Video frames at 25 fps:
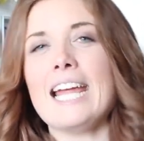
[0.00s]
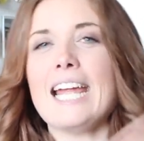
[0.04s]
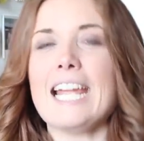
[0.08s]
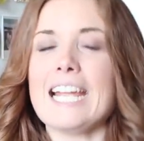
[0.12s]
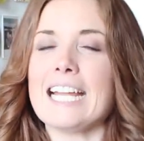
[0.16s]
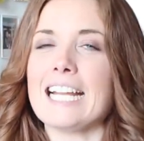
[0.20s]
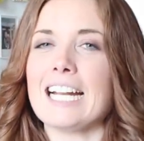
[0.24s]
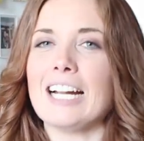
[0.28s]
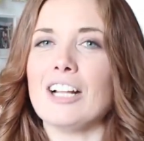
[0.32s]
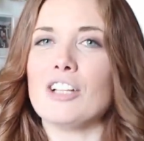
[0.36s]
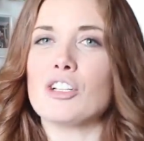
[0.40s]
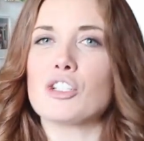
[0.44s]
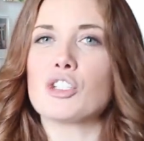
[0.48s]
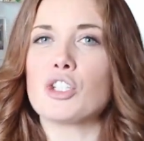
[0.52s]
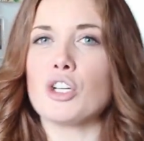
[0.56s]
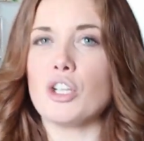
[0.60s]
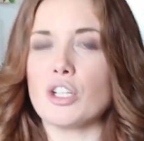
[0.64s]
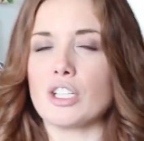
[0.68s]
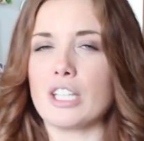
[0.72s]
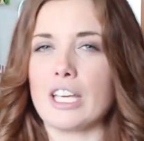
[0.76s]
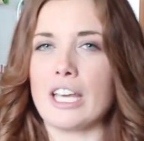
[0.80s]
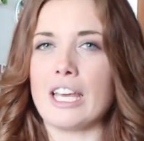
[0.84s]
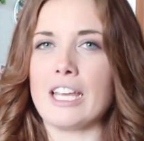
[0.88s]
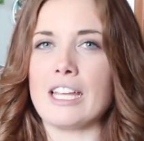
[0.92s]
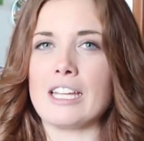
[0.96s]
English
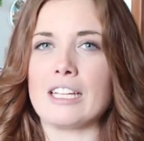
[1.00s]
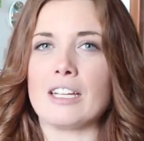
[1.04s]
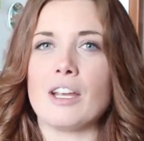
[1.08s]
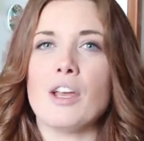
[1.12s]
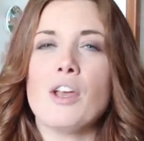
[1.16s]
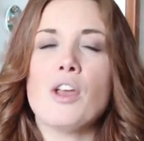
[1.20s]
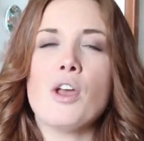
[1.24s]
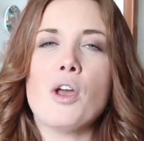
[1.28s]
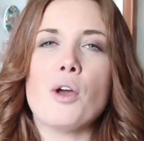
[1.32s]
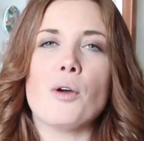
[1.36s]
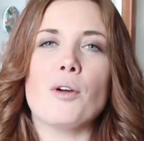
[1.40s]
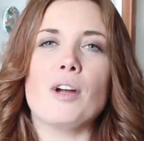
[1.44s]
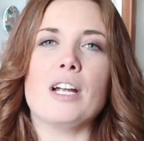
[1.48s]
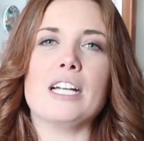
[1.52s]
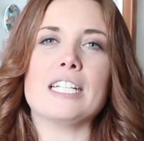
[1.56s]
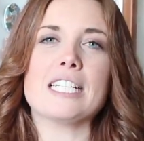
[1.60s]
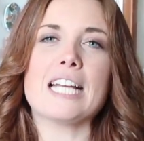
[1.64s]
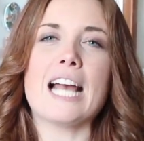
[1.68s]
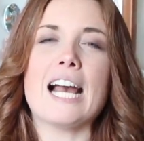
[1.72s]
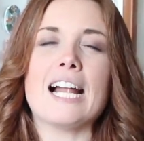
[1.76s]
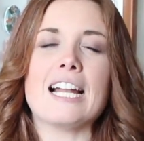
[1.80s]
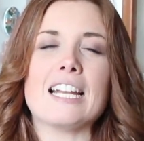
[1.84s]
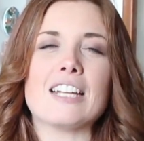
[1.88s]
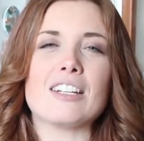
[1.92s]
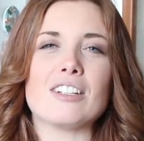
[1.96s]
cooking or
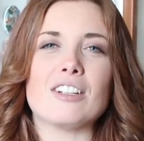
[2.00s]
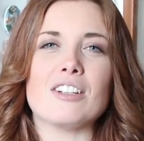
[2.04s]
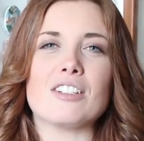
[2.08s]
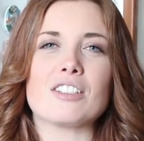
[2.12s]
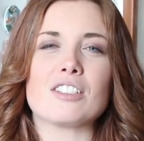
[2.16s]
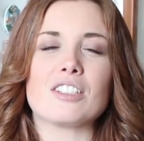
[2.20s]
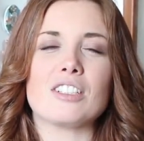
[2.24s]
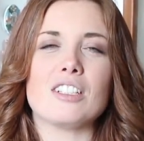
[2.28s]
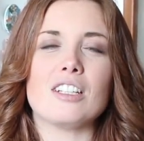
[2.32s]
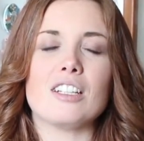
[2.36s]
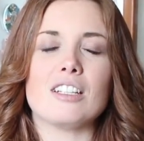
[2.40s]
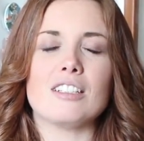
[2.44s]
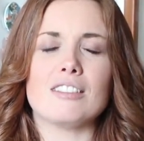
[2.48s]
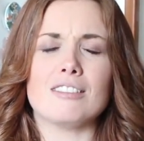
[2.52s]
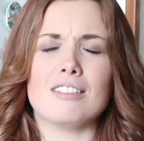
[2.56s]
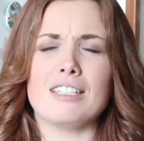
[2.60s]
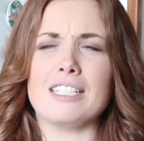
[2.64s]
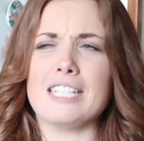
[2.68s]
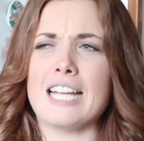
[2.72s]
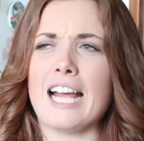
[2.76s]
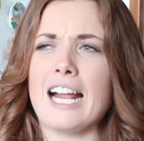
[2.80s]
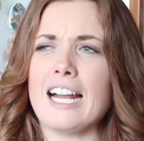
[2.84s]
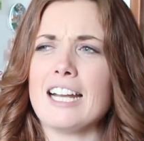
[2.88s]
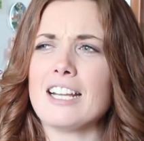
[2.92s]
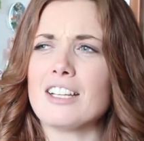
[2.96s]
Italian cooked,
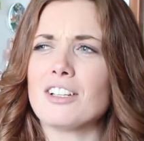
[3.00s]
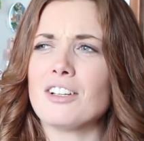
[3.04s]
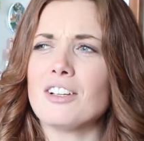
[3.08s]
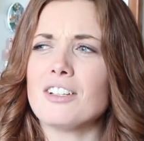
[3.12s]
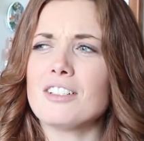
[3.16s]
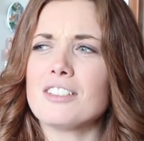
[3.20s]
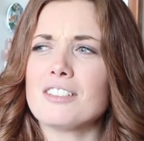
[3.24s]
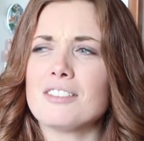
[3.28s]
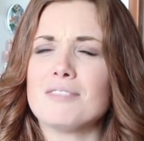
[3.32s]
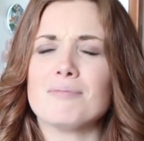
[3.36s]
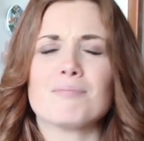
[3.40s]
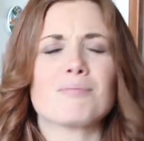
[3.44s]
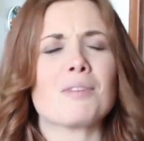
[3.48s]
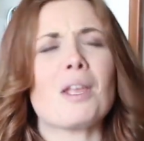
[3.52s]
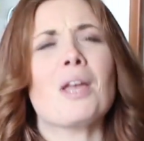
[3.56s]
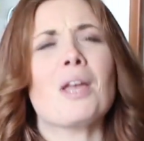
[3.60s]
Italian cooked?